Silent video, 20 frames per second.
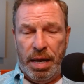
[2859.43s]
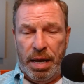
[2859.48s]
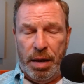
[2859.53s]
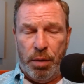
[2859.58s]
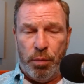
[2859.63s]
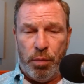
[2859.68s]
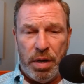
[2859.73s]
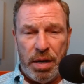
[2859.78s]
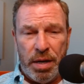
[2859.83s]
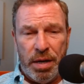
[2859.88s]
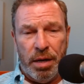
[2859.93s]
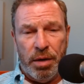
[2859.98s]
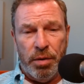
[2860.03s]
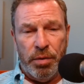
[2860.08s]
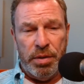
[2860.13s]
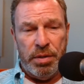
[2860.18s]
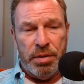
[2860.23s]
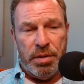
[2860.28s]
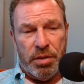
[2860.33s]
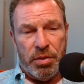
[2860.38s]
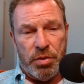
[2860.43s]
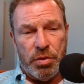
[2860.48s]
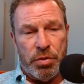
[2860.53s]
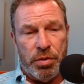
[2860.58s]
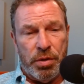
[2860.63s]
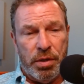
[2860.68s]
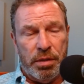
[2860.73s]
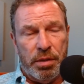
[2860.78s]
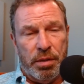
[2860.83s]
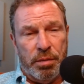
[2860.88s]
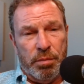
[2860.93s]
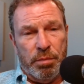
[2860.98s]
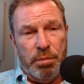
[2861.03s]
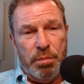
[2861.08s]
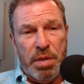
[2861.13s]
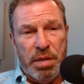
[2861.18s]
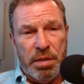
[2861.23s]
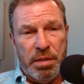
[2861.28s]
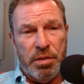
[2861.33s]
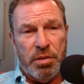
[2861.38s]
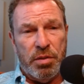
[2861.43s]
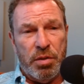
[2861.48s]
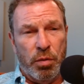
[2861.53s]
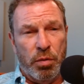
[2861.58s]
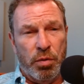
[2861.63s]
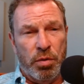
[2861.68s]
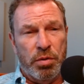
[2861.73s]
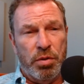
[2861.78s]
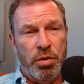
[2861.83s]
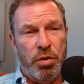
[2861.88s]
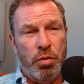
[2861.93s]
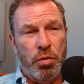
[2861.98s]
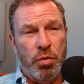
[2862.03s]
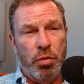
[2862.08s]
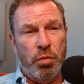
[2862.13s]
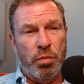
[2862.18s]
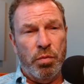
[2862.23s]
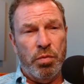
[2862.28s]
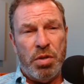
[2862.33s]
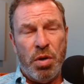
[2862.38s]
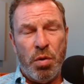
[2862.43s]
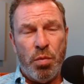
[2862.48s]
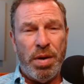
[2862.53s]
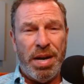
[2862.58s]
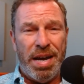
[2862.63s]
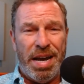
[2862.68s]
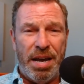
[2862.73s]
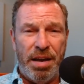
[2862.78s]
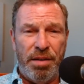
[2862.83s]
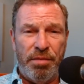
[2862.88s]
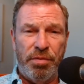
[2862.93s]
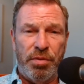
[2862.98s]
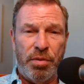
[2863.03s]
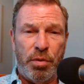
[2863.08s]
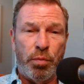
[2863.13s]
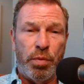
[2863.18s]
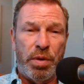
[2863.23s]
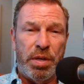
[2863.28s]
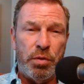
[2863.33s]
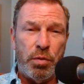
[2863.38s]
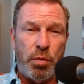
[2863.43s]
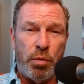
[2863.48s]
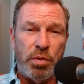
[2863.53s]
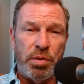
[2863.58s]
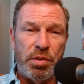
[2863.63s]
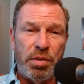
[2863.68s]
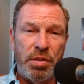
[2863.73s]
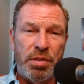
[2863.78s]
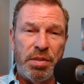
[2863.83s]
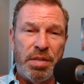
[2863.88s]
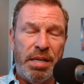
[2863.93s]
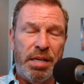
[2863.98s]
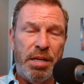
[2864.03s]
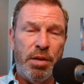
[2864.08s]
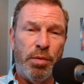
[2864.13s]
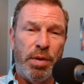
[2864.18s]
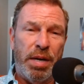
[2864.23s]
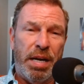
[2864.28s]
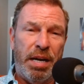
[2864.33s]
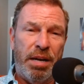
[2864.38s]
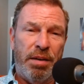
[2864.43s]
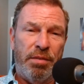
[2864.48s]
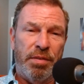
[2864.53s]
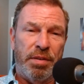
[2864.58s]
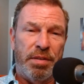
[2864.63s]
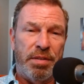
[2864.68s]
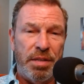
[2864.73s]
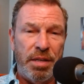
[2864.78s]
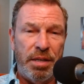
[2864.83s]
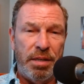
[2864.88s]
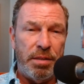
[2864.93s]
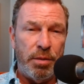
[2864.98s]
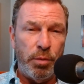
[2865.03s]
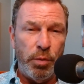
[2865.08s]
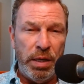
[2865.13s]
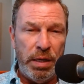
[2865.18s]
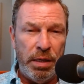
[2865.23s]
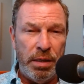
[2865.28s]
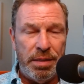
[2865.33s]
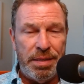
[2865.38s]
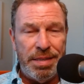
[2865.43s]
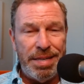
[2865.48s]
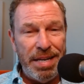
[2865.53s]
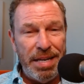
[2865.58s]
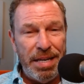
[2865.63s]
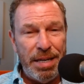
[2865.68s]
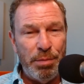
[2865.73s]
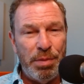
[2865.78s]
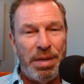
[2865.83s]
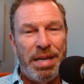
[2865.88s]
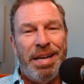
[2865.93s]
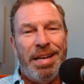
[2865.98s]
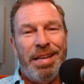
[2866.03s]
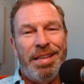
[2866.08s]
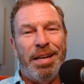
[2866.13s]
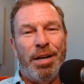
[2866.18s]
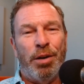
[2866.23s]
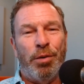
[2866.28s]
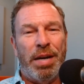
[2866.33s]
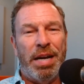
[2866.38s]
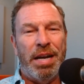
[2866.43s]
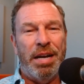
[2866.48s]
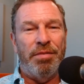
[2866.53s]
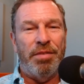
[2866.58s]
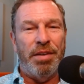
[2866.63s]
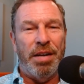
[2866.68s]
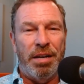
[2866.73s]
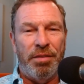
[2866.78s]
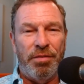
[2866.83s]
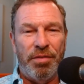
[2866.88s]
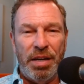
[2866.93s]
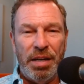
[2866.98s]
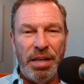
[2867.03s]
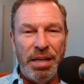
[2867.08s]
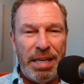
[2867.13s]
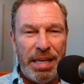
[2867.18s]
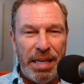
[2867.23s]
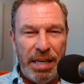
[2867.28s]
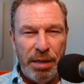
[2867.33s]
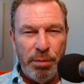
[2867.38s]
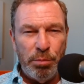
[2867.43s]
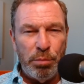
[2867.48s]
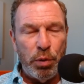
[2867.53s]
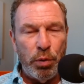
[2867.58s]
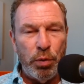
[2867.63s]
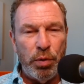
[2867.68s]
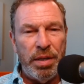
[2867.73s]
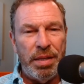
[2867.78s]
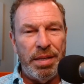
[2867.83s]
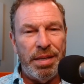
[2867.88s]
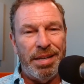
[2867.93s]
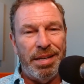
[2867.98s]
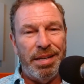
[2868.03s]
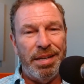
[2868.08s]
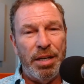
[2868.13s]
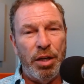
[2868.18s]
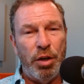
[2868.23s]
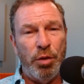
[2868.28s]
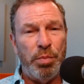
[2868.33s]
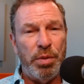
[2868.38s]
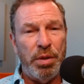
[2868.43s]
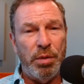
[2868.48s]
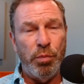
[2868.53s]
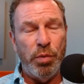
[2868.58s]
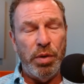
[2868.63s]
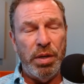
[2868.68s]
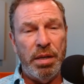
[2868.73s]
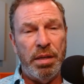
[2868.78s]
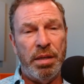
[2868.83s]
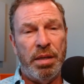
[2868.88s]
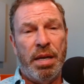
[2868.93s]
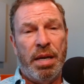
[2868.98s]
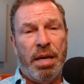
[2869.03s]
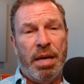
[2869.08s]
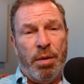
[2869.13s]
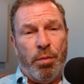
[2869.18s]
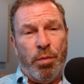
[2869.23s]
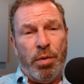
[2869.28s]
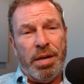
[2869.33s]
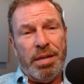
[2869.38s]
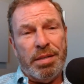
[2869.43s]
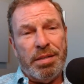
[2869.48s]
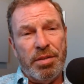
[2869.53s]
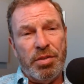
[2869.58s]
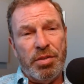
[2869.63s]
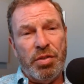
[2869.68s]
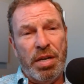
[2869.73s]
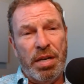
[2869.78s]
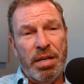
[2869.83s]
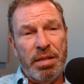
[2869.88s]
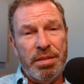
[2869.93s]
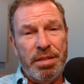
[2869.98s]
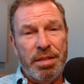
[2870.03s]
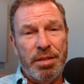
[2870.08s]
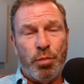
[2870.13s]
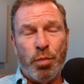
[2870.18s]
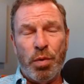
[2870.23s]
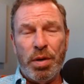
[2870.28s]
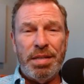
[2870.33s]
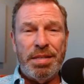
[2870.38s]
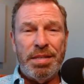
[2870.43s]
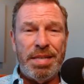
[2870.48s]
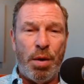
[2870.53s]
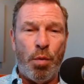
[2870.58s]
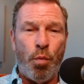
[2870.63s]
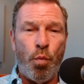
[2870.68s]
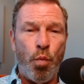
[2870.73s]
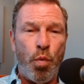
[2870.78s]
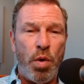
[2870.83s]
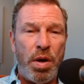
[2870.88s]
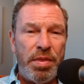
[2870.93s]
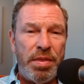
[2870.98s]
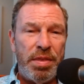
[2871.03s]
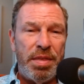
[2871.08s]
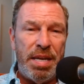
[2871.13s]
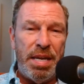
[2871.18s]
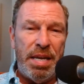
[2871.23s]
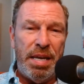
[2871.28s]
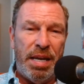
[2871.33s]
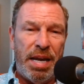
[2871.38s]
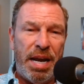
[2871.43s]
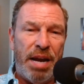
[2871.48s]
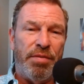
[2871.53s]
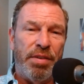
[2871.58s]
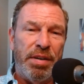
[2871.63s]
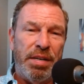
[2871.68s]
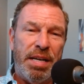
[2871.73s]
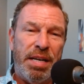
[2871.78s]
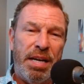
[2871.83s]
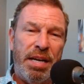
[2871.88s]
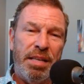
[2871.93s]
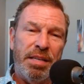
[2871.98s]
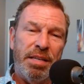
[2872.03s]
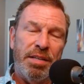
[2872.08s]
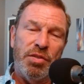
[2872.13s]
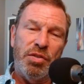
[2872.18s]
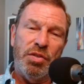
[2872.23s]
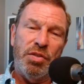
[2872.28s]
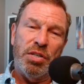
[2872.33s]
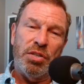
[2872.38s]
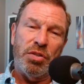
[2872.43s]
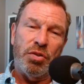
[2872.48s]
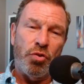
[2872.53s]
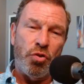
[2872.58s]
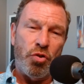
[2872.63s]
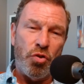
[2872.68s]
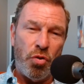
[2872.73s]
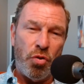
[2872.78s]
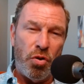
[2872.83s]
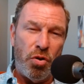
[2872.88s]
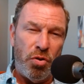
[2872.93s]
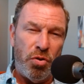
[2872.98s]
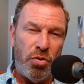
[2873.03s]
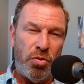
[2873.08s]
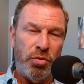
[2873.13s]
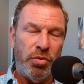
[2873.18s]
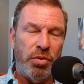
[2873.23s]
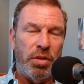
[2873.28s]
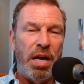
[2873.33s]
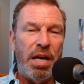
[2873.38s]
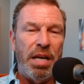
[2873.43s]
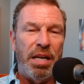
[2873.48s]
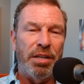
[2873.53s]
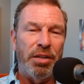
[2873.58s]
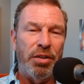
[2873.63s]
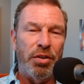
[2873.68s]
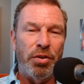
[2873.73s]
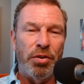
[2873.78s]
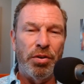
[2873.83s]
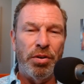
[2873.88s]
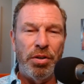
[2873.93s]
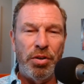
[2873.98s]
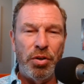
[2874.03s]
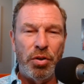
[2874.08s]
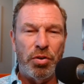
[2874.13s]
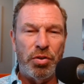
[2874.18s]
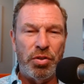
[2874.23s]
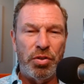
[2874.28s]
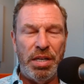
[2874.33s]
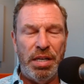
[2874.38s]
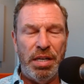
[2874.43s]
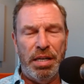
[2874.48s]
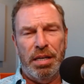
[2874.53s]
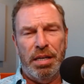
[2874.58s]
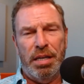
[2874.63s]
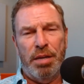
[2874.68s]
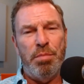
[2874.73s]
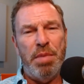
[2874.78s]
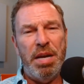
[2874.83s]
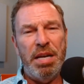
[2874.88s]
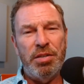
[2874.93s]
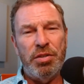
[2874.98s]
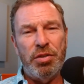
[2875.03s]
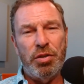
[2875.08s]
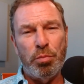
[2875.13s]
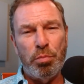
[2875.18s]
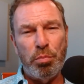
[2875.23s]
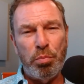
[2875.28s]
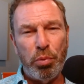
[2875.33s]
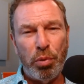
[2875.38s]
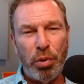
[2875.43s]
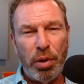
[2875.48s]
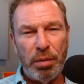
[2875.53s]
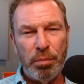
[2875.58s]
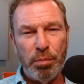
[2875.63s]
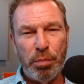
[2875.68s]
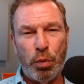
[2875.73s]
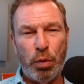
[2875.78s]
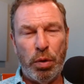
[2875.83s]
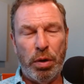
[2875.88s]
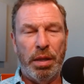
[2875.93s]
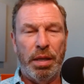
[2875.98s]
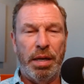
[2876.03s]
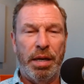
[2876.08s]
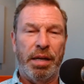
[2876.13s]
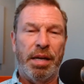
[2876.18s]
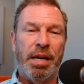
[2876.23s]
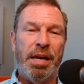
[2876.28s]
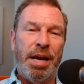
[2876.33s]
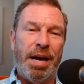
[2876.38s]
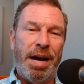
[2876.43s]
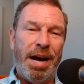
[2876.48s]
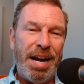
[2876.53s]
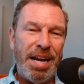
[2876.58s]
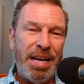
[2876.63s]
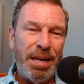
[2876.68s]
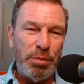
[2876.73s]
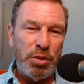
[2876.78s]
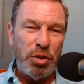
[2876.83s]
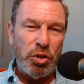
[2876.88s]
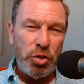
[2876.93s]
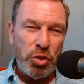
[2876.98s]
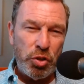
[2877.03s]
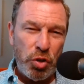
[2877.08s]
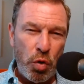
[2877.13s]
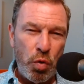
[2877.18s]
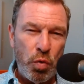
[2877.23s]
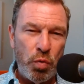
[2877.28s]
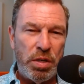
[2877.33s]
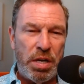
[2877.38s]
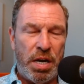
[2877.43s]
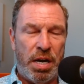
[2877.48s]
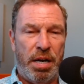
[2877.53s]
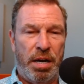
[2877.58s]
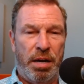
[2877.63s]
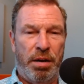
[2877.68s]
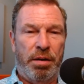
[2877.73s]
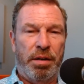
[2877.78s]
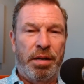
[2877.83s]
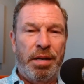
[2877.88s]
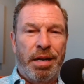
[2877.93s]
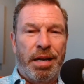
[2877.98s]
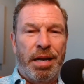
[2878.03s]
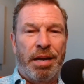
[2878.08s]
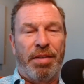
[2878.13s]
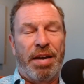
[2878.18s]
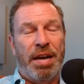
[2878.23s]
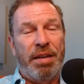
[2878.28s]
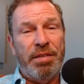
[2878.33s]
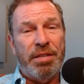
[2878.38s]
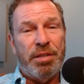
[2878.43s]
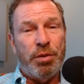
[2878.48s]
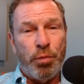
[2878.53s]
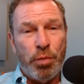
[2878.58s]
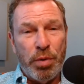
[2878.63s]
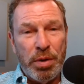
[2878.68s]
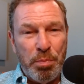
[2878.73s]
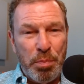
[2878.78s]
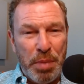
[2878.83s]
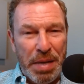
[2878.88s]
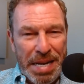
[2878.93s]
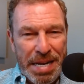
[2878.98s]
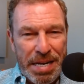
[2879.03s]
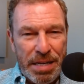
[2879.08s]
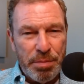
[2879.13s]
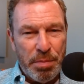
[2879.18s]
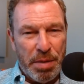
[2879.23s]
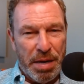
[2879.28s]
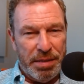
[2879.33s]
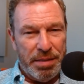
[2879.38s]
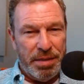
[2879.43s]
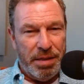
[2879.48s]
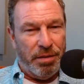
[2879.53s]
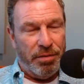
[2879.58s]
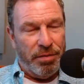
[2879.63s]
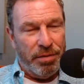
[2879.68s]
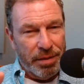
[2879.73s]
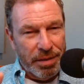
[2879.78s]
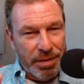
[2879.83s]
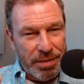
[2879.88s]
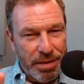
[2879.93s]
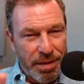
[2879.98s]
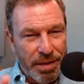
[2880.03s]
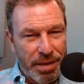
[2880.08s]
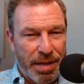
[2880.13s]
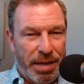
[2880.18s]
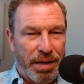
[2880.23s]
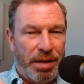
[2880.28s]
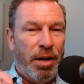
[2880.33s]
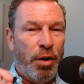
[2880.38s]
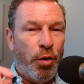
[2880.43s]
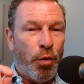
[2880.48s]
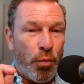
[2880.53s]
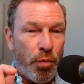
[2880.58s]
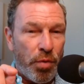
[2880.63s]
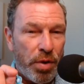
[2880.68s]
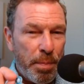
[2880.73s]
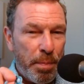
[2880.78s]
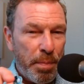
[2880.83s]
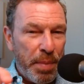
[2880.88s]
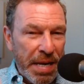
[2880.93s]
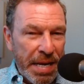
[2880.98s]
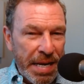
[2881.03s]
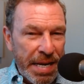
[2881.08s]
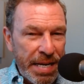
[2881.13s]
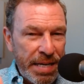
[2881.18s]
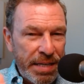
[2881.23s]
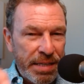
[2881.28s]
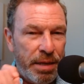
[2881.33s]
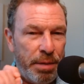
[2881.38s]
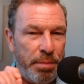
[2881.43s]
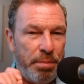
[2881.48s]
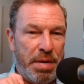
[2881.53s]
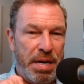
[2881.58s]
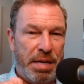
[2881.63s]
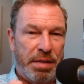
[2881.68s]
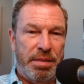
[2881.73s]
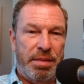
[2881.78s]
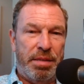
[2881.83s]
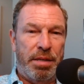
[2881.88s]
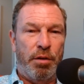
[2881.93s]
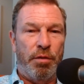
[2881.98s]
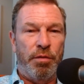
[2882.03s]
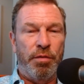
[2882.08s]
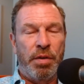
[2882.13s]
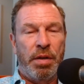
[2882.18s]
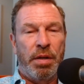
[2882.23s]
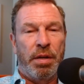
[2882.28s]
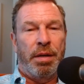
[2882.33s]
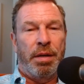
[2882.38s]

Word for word: And what I always instruct business owners who don't have the resources, they don't have a C-suite team, they don't have kind of a key employee that can help them with, what I suggest is, what is that one thing every day that just crawls under your skin? It makes your blood boil. Like, I am so tired of having to repeat myself. Listen to that, repeat myself.